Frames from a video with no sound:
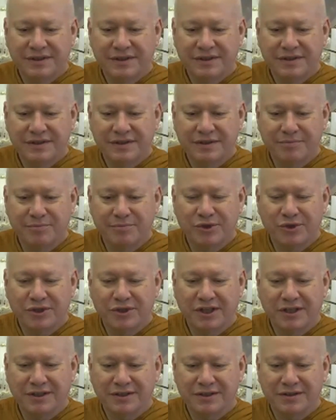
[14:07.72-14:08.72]
the
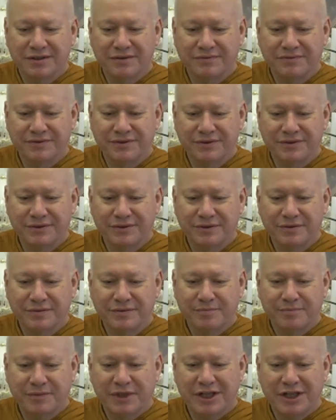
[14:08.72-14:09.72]
product of your
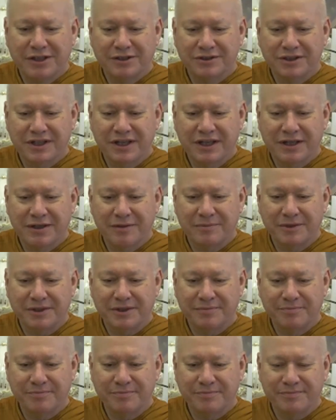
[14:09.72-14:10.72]
past karma
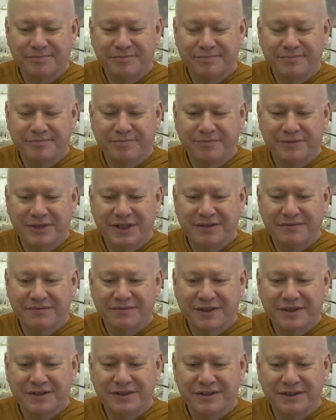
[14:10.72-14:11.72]

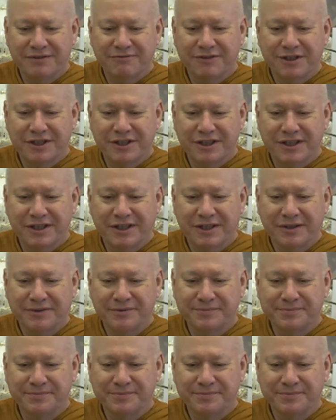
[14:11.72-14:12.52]
manifesting right now.